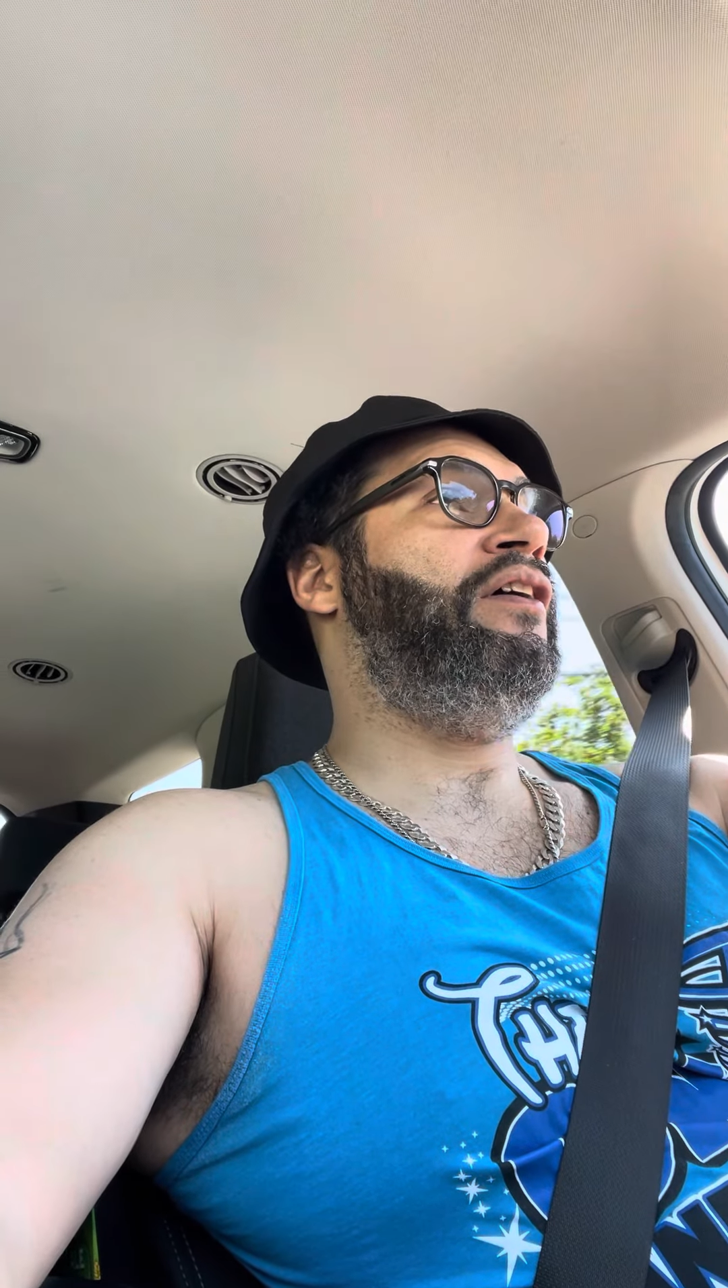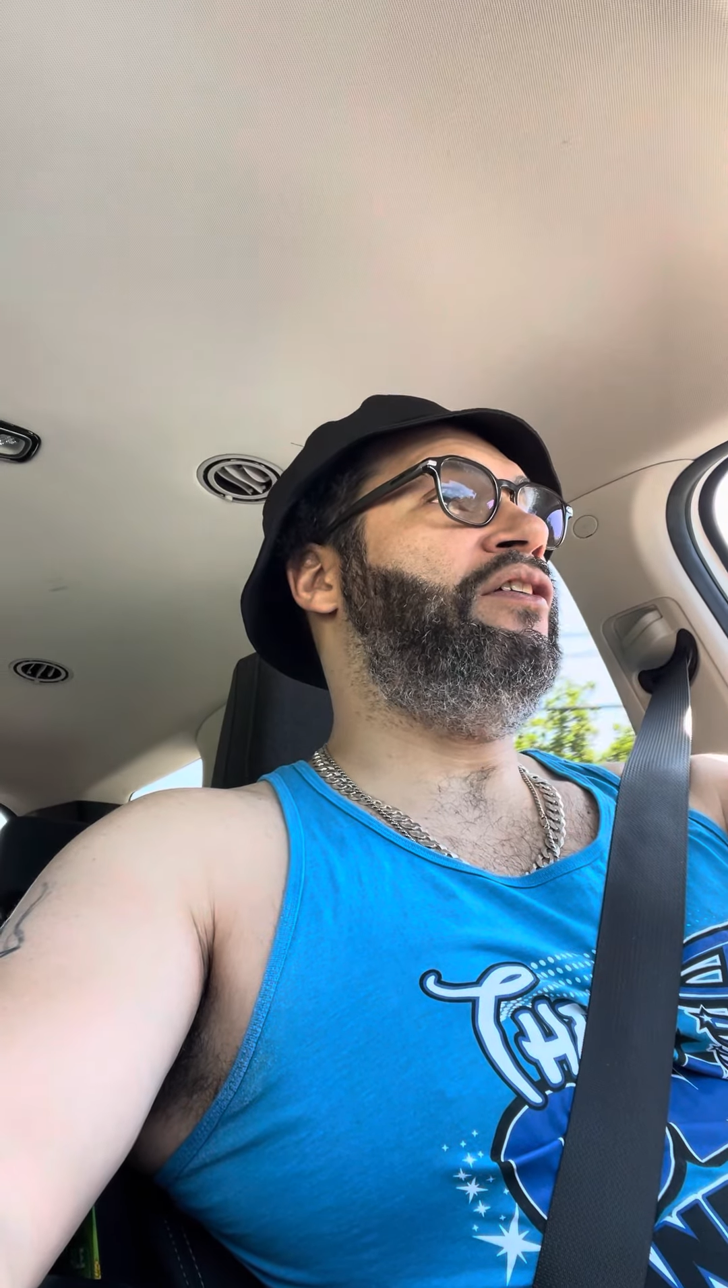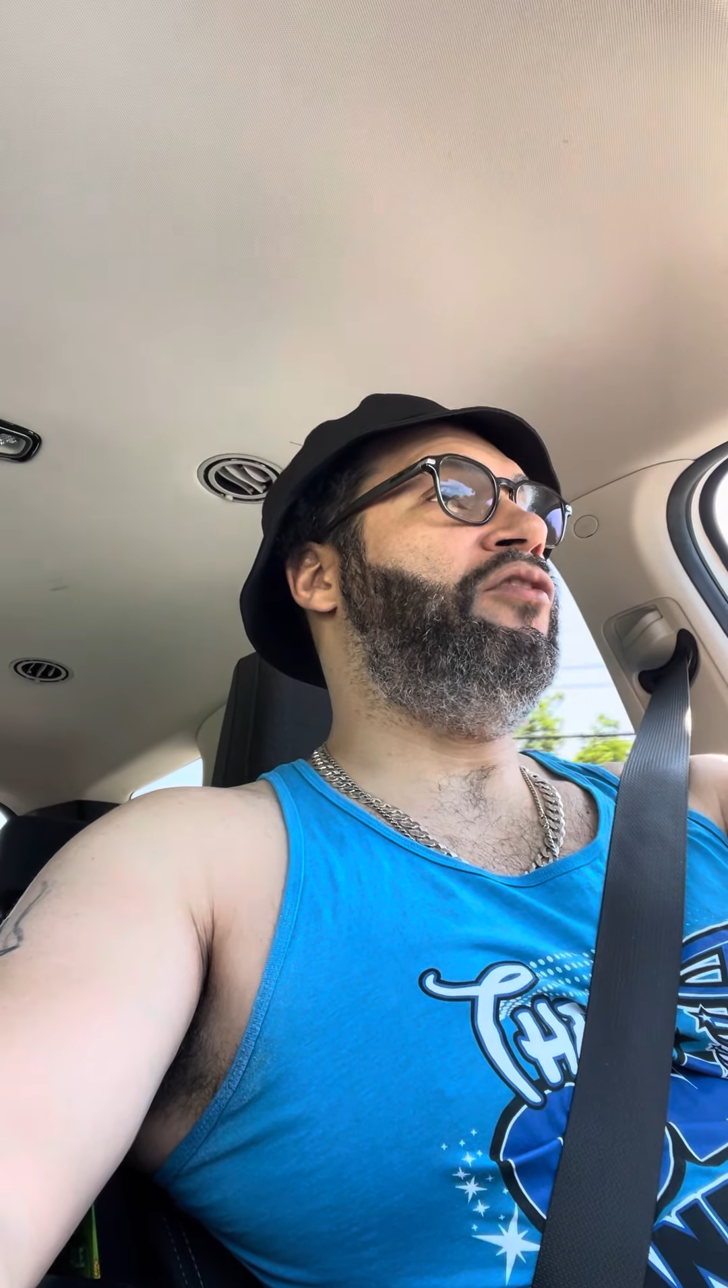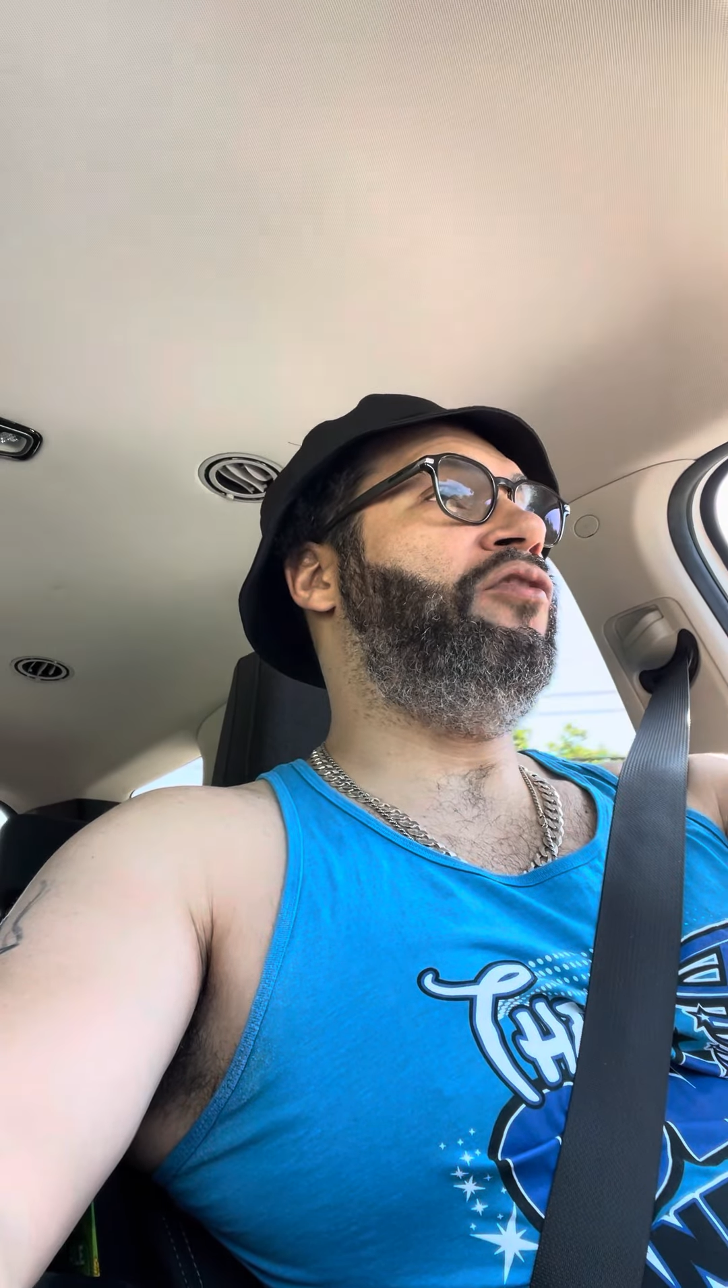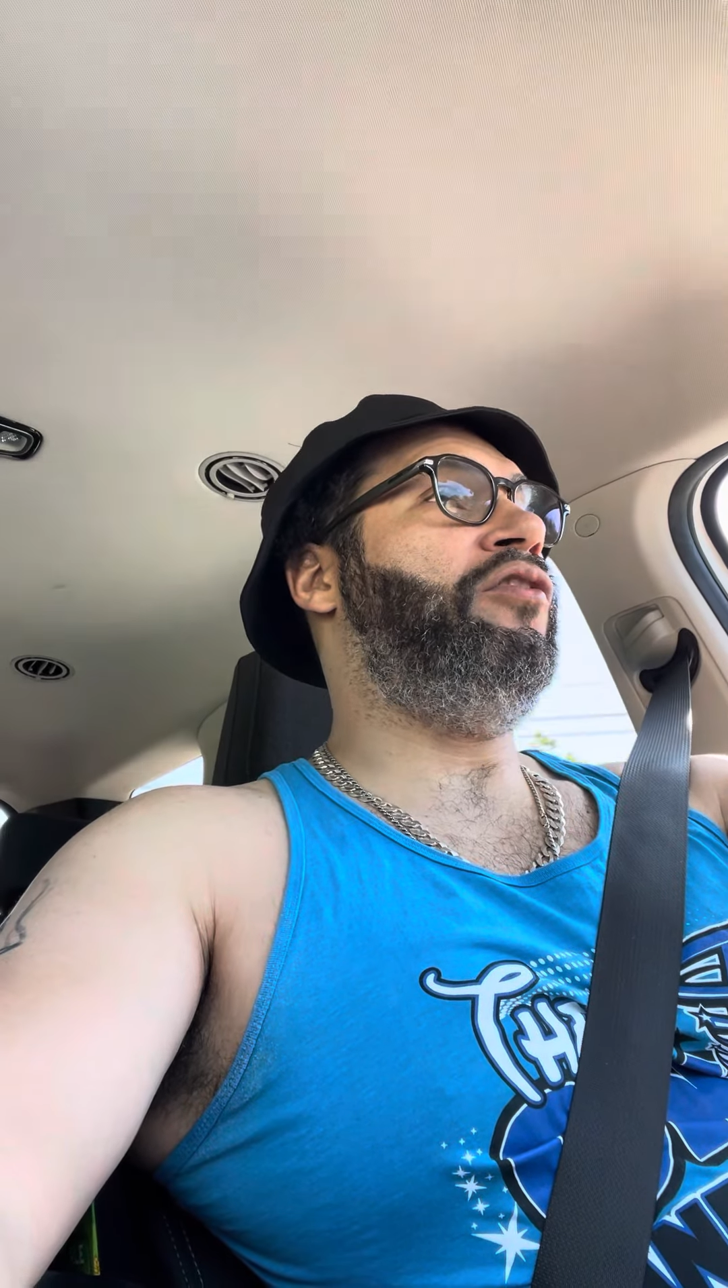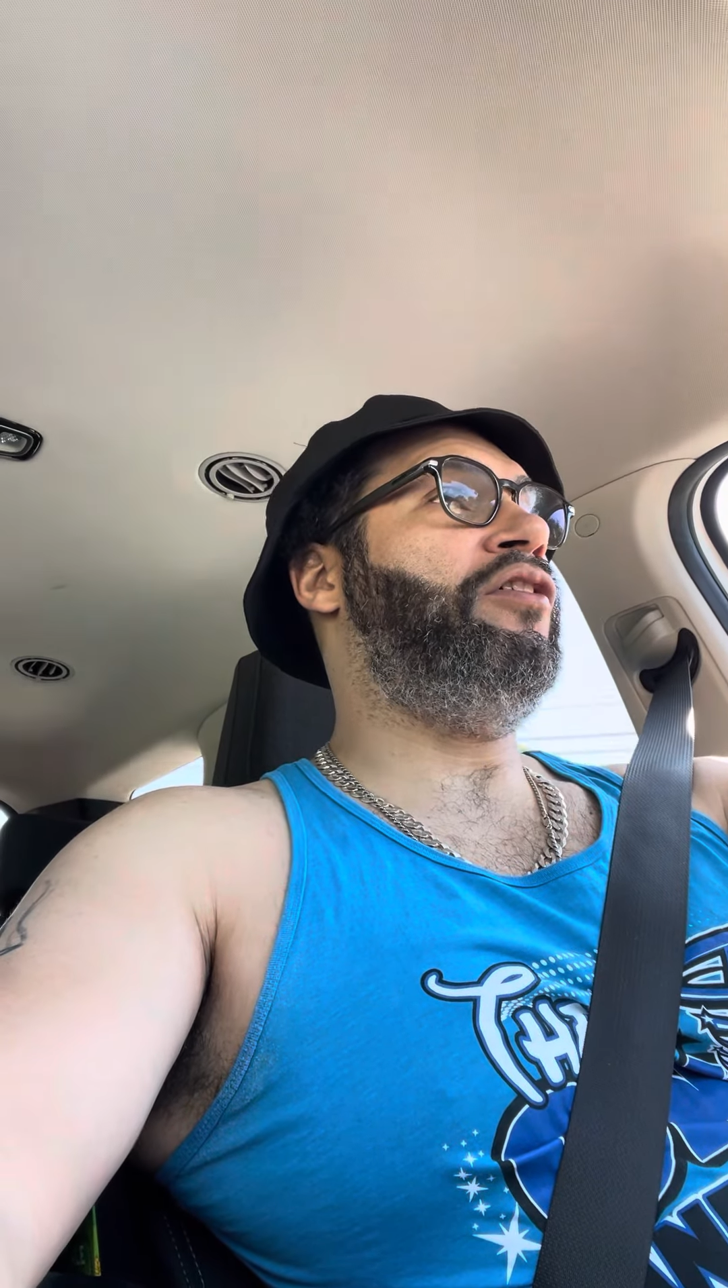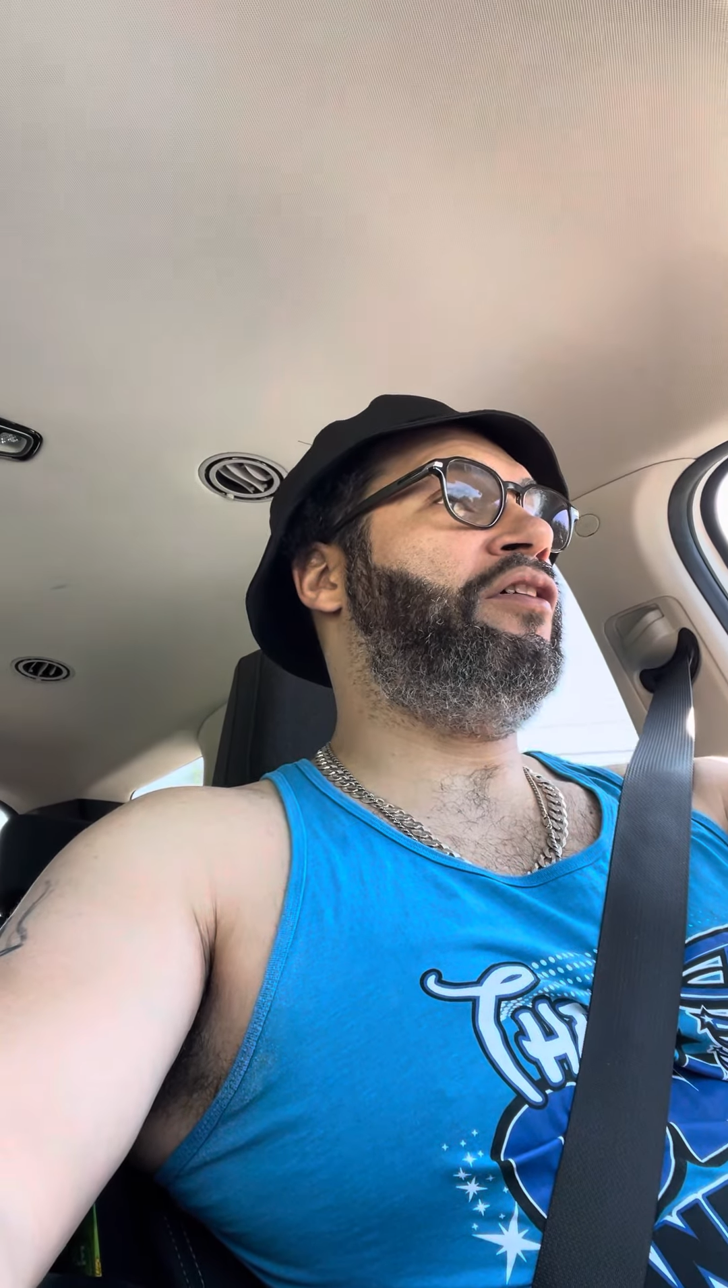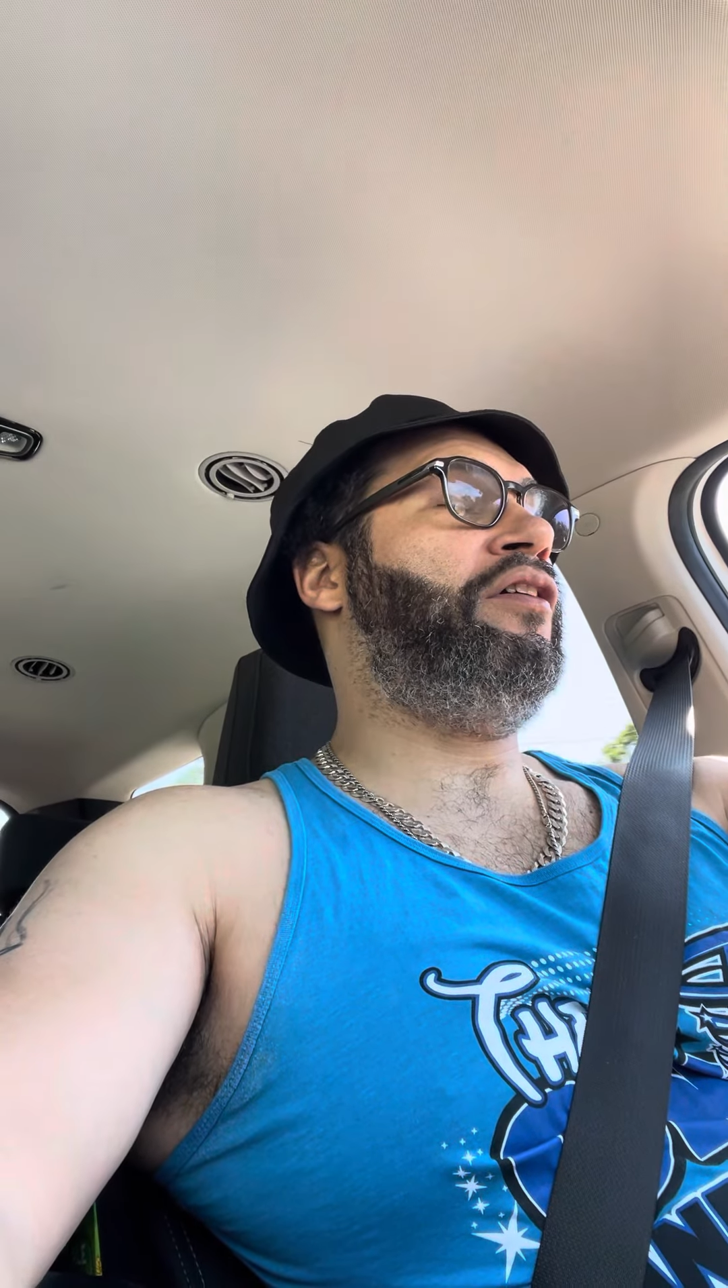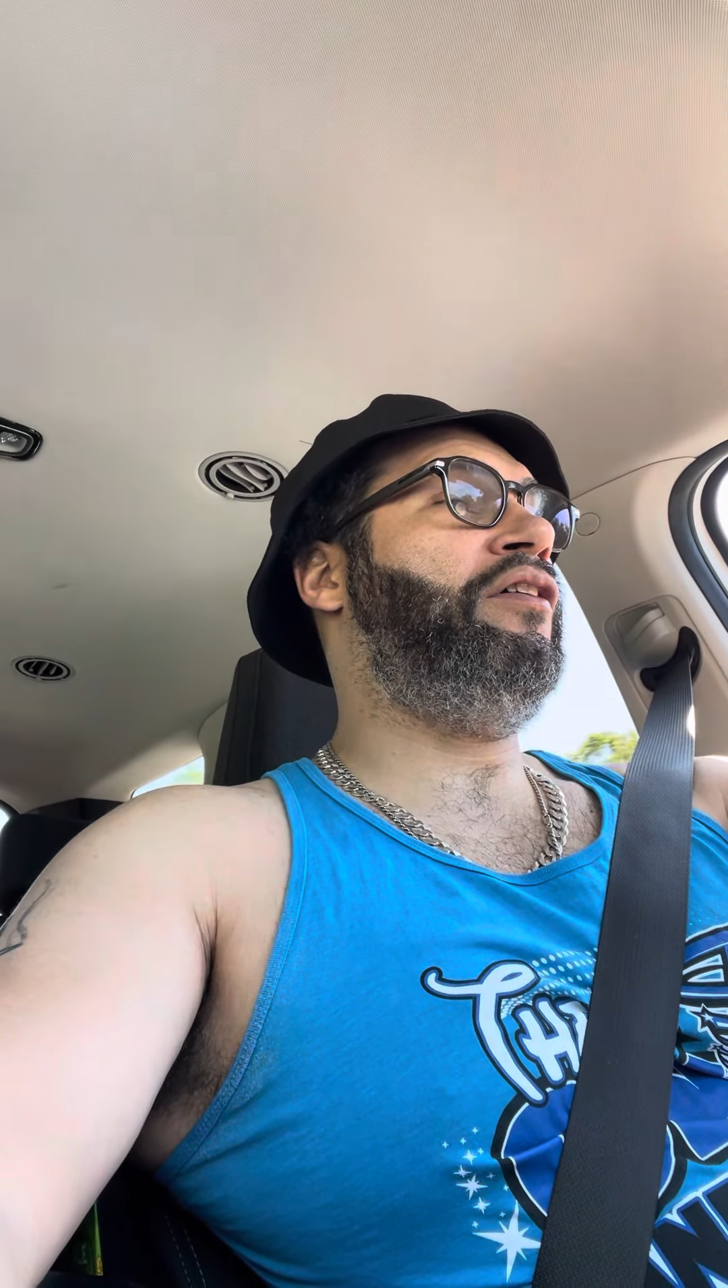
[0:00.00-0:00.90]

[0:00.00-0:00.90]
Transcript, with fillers: your